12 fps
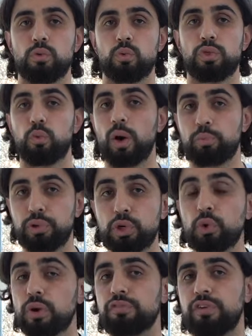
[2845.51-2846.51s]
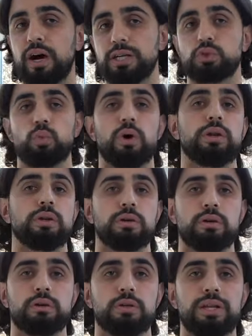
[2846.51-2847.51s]
with what purifies one,
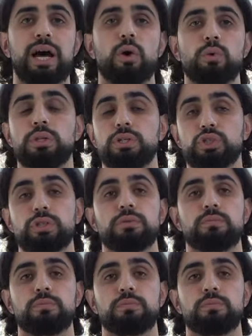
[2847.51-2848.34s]
in our religion?